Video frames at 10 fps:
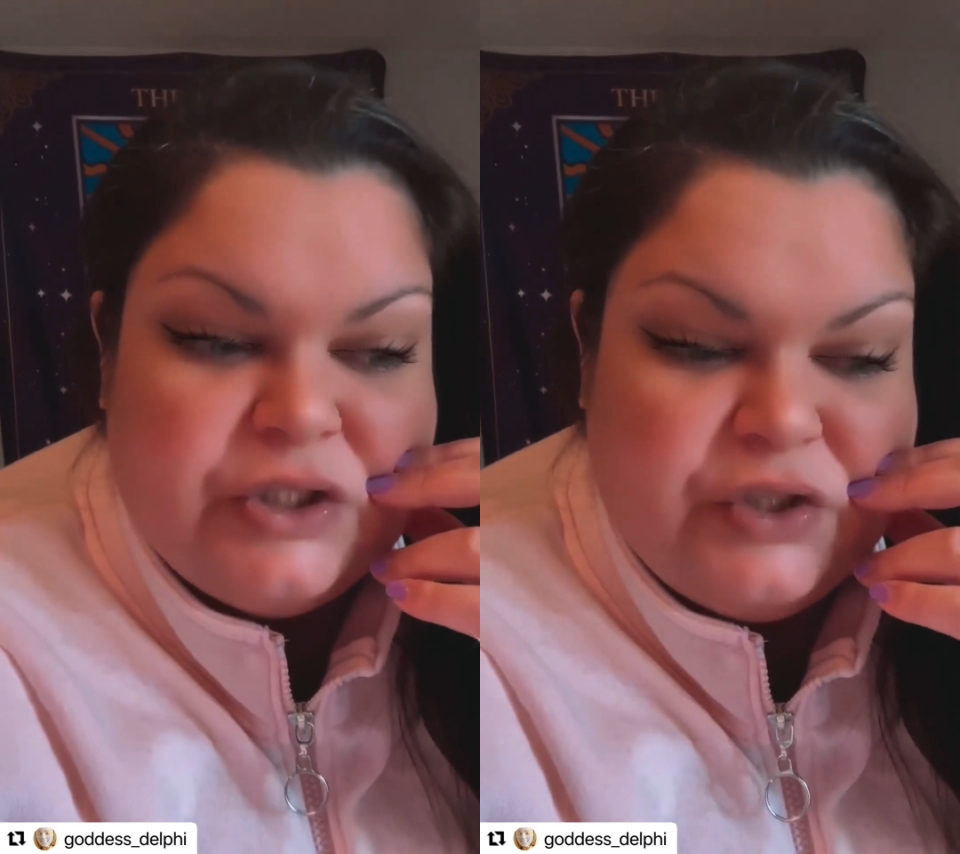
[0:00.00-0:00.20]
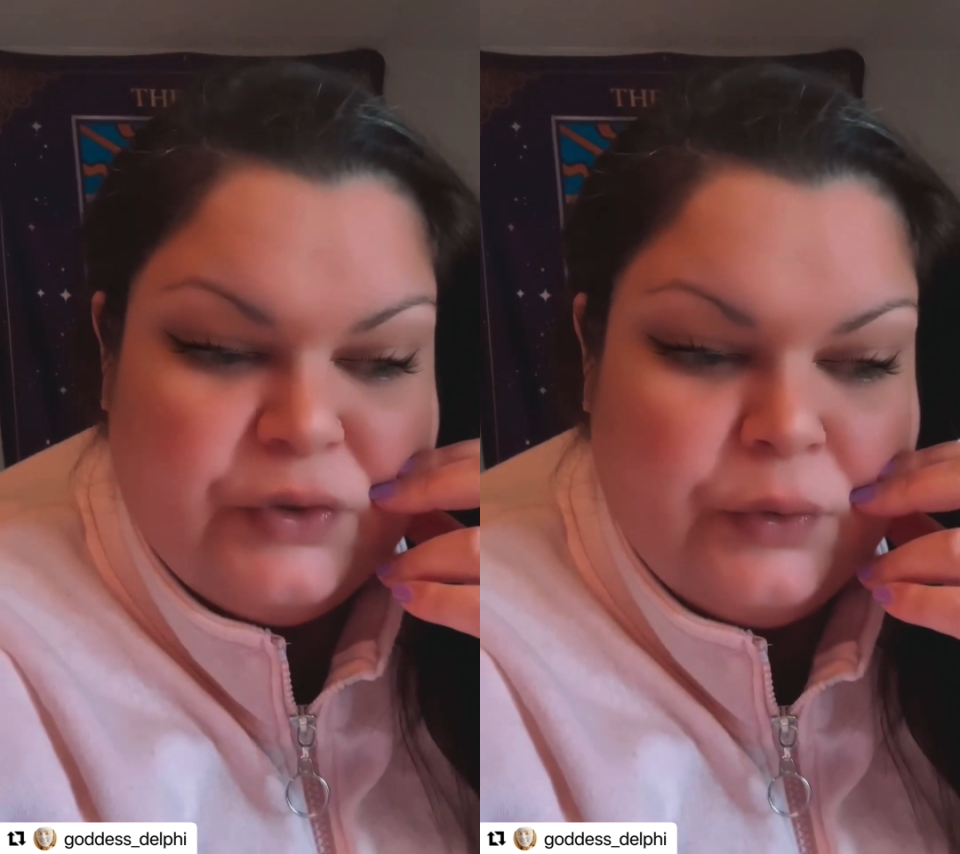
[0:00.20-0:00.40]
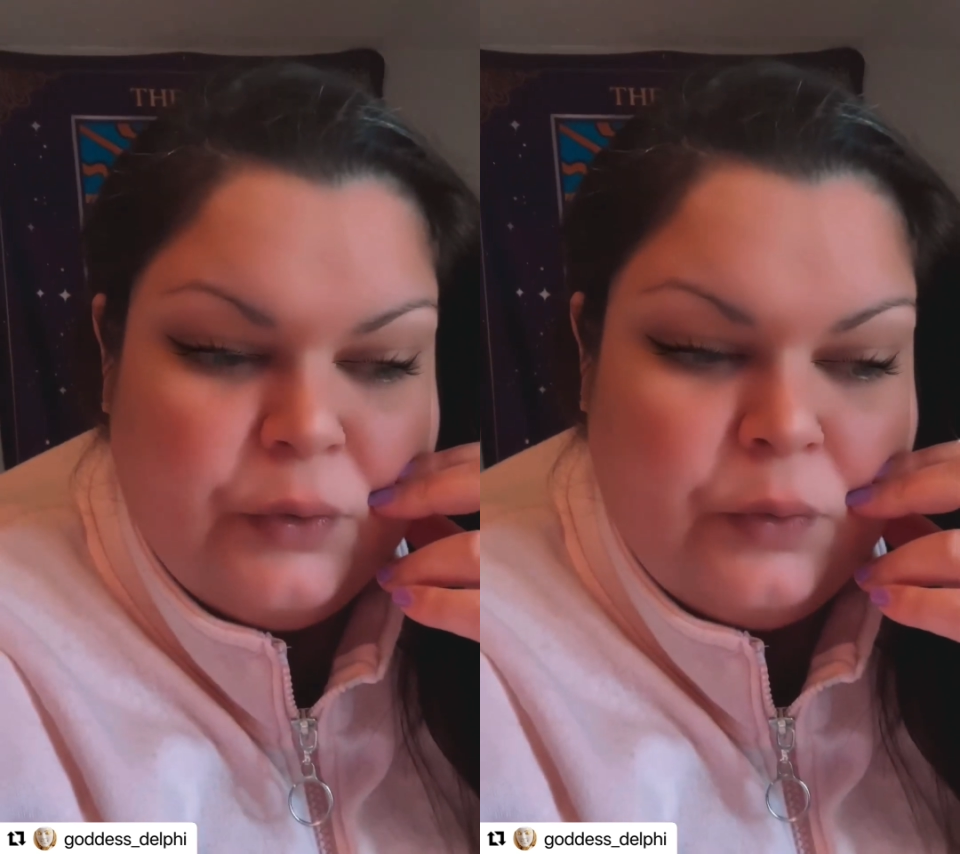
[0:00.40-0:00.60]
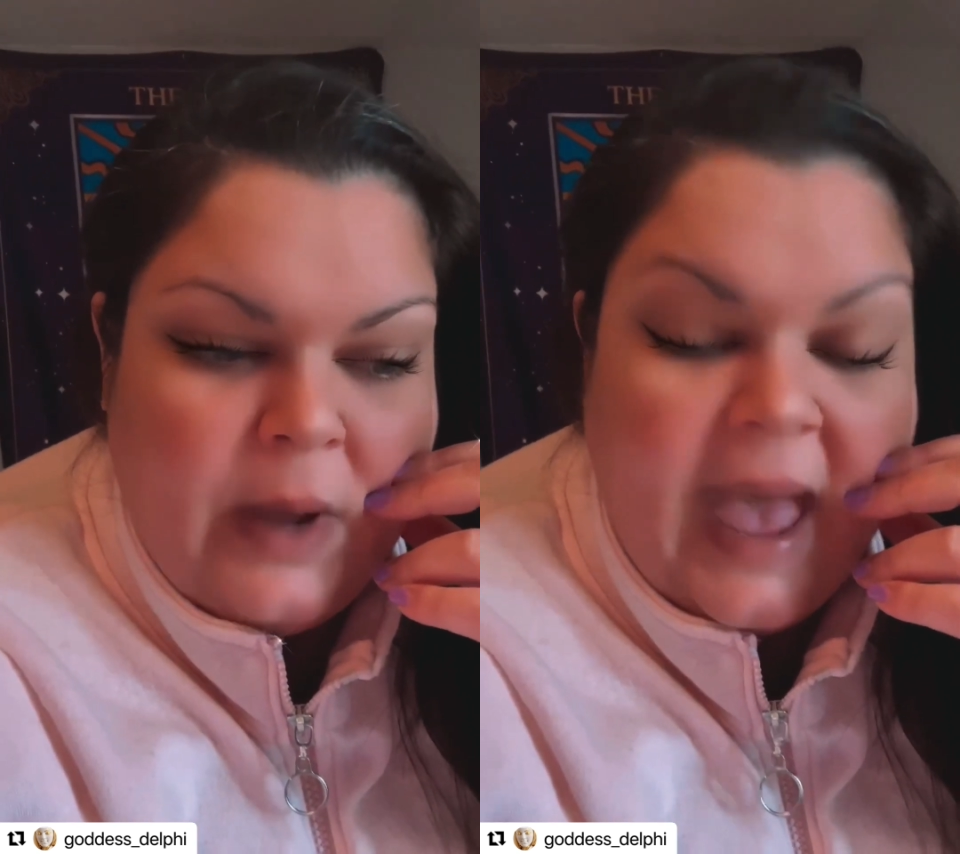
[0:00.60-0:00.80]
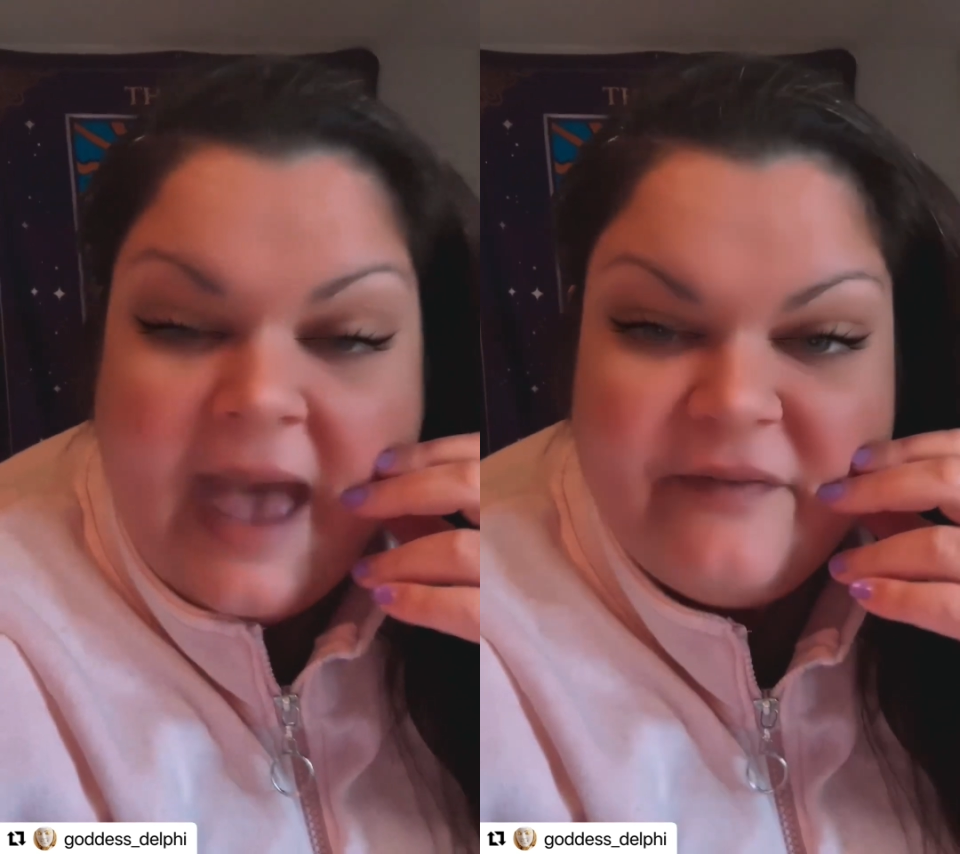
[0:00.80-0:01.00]
to
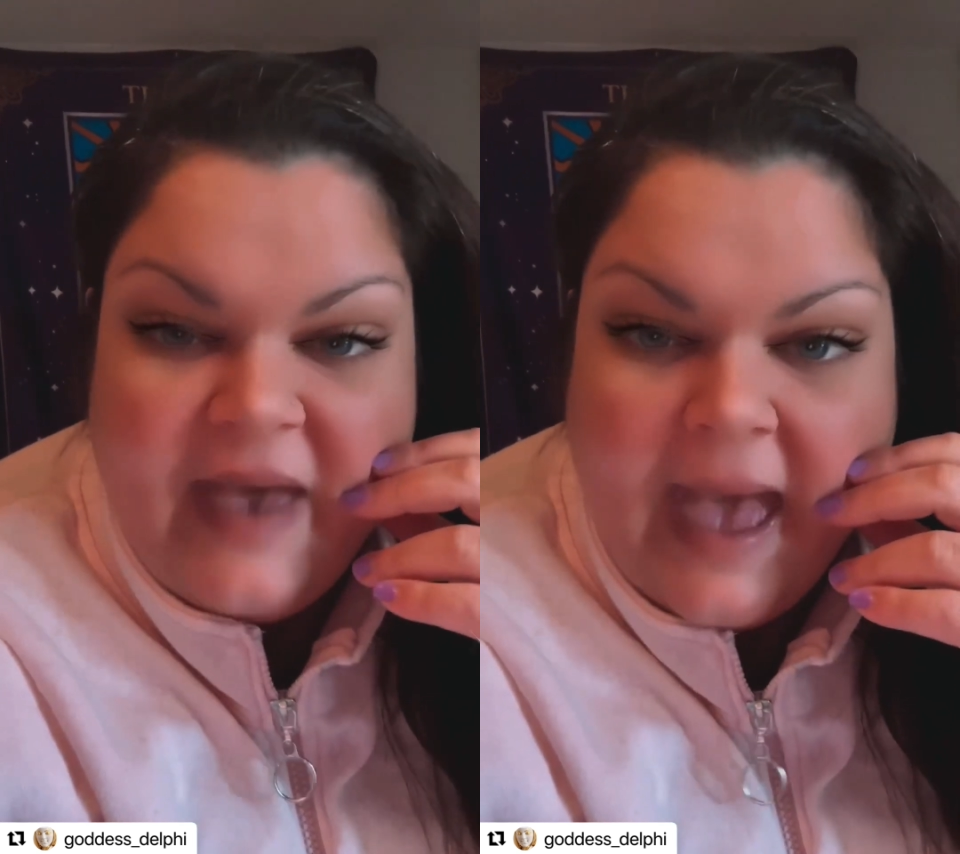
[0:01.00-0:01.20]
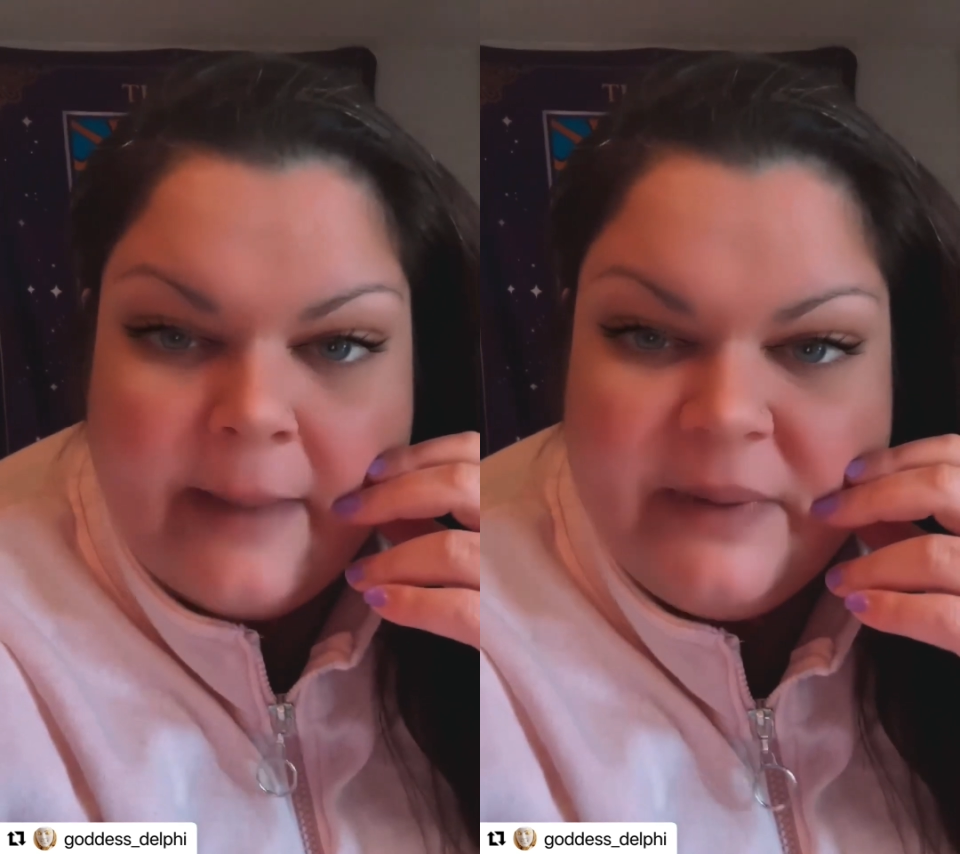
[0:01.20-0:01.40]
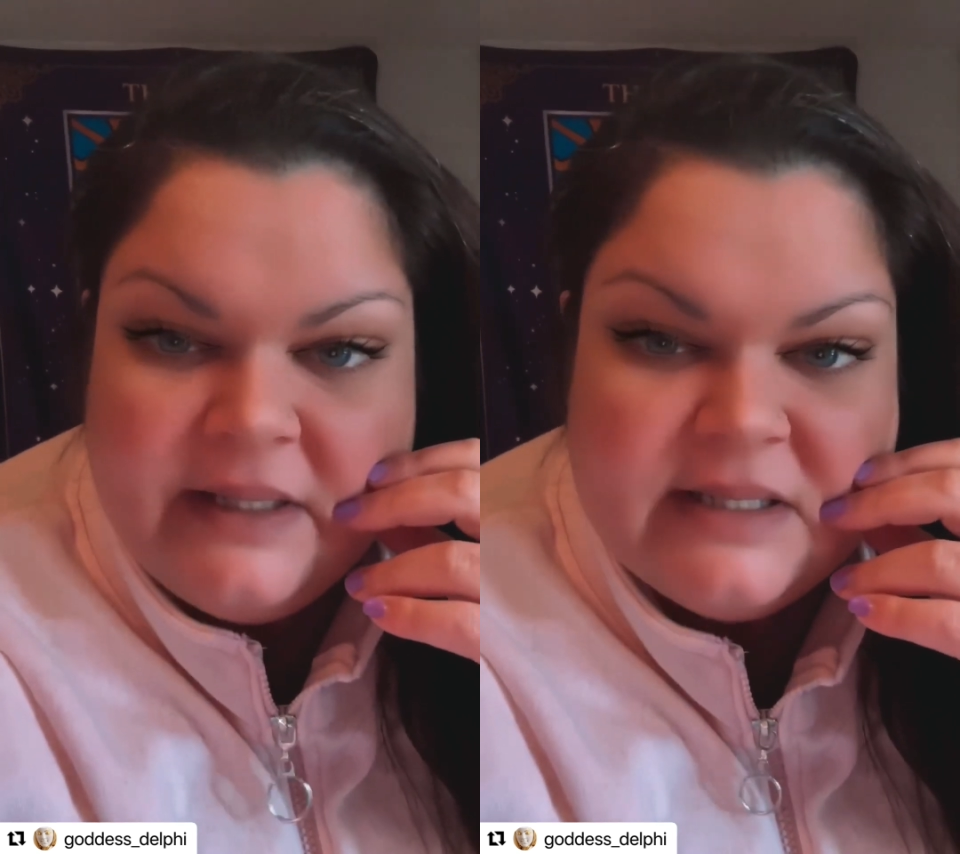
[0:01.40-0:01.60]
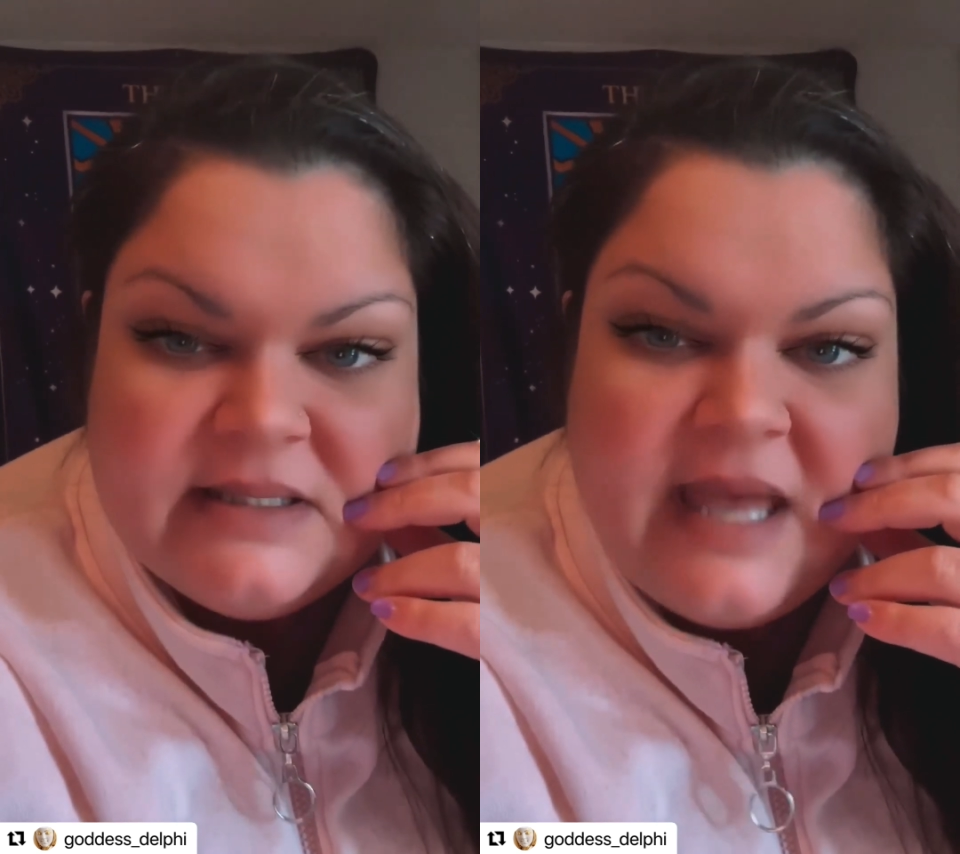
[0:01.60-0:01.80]
have happiness,